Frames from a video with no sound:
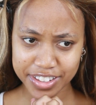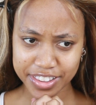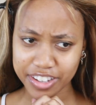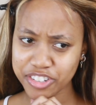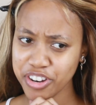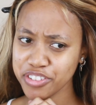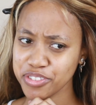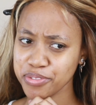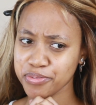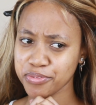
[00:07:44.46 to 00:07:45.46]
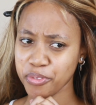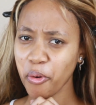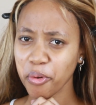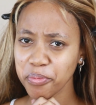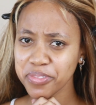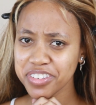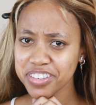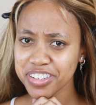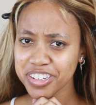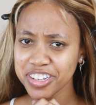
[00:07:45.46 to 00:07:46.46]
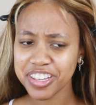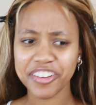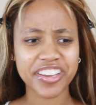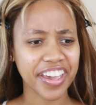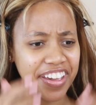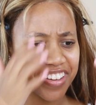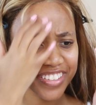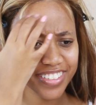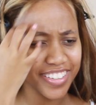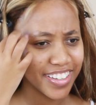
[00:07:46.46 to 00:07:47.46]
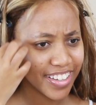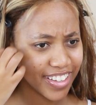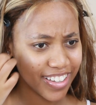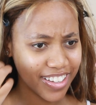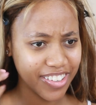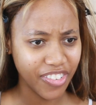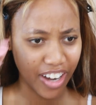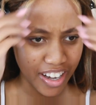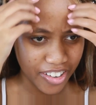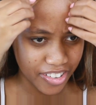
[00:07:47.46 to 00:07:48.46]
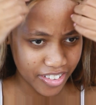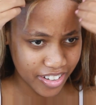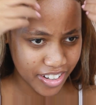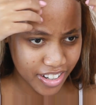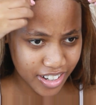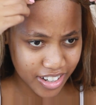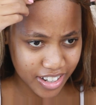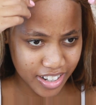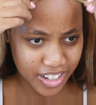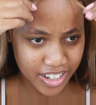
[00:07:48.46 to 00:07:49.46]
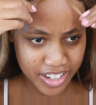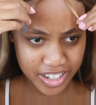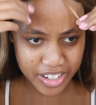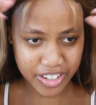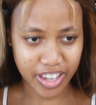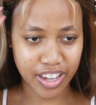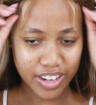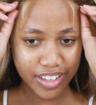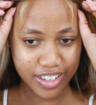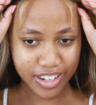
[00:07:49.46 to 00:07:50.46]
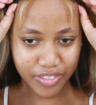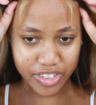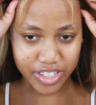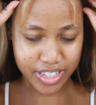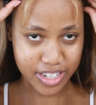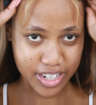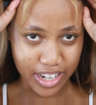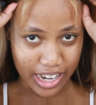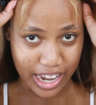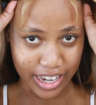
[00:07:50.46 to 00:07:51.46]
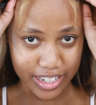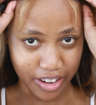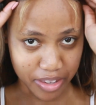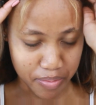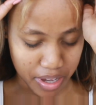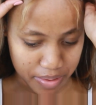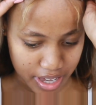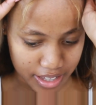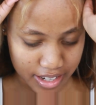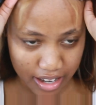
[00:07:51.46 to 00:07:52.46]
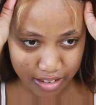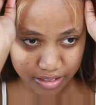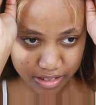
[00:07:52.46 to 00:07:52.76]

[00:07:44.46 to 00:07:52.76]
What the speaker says: That transformed. Okay, wow. Okay, let me just lay down the baby hairs now.